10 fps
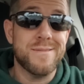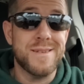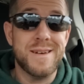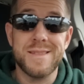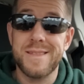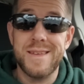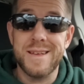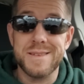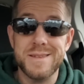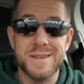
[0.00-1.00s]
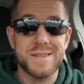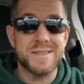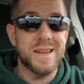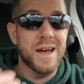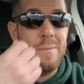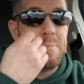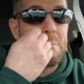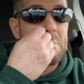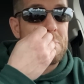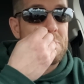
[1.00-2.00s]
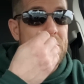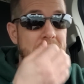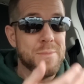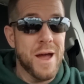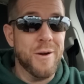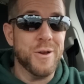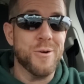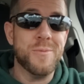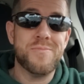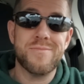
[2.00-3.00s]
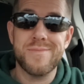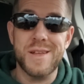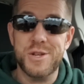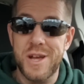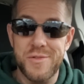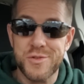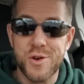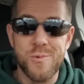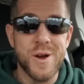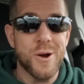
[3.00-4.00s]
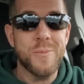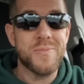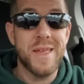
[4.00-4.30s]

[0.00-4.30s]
Well, the thing is this, is that he married her and she had this career